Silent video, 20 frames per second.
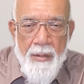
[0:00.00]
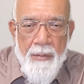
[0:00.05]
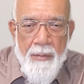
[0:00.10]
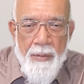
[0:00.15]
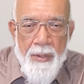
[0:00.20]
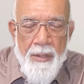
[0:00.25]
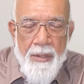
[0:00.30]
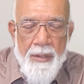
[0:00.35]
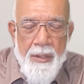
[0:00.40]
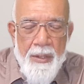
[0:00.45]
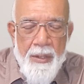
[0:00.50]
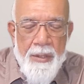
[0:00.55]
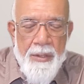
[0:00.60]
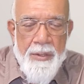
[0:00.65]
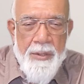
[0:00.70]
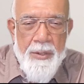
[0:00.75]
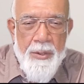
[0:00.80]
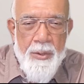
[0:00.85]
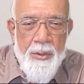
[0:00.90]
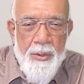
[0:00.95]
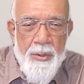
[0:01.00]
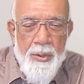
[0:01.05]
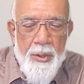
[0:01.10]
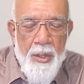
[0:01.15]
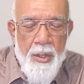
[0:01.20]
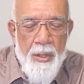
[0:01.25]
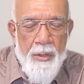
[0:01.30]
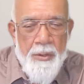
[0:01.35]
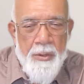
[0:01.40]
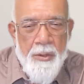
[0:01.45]
When there is no
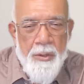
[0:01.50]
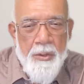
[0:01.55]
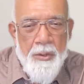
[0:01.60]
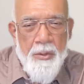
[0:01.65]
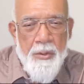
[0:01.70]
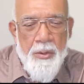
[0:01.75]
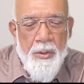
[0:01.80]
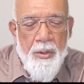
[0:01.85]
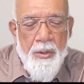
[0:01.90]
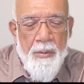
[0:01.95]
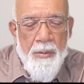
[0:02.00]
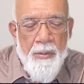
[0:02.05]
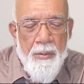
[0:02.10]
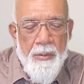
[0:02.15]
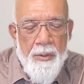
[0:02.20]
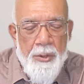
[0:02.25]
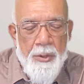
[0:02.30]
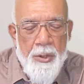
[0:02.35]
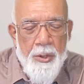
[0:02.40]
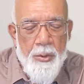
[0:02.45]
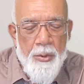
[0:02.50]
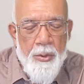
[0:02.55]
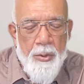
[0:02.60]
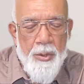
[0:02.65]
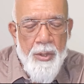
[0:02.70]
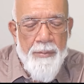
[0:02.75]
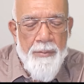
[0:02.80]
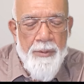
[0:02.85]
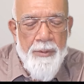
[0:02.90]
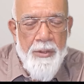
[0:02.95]
thought, you you
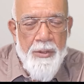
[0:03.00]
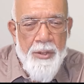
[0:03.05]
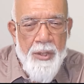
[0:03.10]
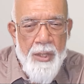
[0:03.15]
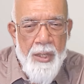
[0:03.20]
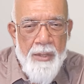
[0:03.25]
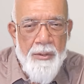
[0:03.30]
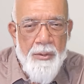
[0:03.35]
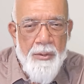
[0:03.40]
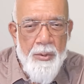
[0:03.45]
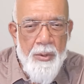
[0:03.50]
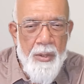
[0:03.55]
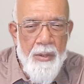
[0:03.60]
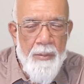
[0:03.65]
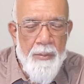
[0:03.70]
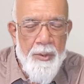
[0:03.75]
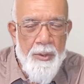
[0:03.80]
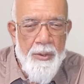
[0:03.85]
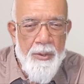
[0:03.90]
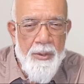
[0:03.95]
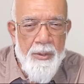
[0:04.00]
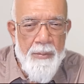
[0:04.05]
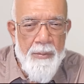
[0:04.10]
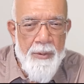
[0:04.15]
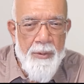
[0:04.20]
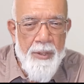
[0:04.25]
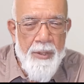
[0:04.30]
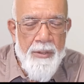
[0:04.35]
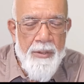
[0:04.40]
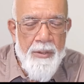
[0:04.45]
drop the Shantoham on the
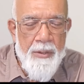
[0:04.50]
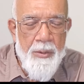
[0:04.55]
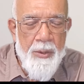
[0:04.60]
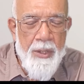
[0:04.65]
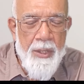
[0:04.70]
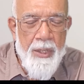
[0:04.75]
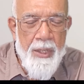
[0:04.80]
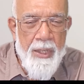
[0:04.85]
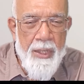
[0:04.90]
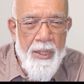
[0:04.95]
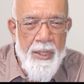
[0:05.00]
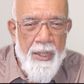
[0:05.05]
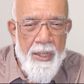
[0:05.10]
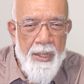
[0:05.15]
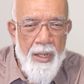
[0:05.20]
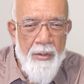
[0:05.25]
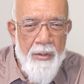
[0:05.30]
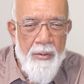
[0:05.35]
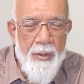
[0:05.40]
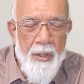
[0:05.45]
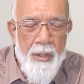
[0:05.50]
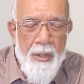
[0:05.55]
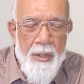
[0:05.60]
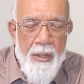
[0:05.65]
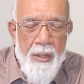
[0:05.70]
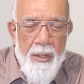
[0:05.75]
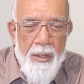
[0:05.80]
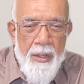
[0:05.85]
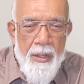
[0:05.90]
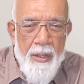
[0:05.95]
breath going in and out.
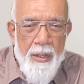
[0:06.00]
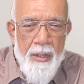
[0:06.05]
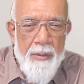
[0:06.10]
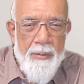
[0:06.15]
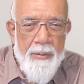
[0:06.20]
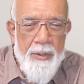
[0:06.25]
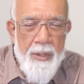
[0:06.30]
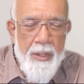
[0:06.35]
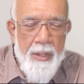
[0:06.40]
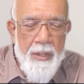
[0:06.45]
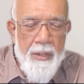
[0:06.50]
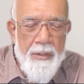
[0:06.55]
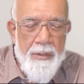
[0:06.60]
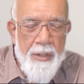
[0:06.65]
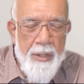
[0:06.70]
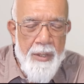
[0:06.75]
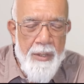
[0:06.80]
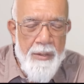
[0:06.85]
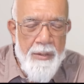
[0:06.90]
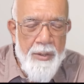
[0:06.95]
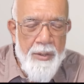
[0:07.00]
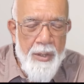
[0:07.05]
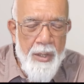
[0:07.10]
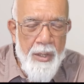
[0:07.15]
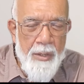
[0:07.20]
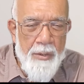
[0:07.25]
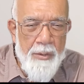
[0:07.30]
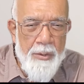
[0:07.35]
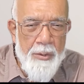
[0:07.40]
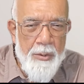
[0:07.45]
If there is a
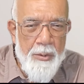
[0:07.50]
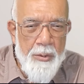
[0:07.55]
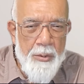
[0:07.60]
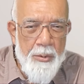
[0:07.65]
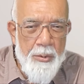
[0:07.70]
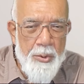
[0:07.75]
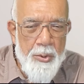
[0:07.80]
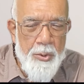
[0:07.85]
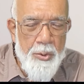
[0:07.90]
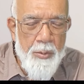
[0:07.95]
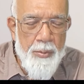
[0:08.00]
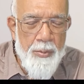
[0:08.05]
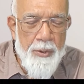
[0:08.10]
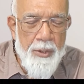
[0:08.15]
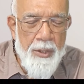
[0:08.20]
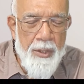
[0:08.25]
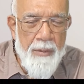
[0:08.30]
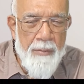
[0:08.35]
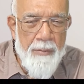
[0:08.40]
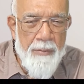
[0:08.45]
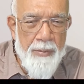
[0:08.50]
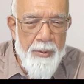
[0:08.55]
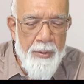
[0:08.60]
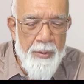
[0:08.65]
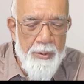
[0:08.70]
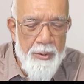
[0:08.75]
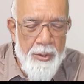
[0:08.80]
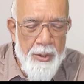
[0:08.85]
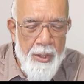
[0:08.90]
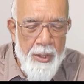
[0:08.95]
thought, you
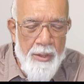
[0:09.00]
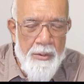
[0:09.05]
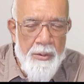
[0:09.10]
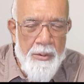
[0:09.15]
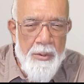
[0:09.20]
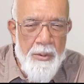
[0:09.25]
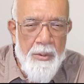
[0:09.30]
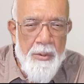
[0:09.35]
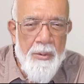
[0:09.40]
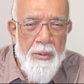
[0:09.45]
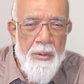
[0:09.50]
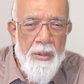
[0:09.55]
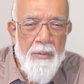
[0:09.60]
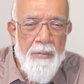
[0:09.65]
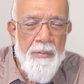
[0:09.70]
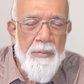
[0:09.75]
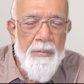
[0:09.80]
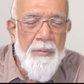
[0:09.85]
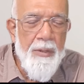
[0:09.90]
superimpose Shantoham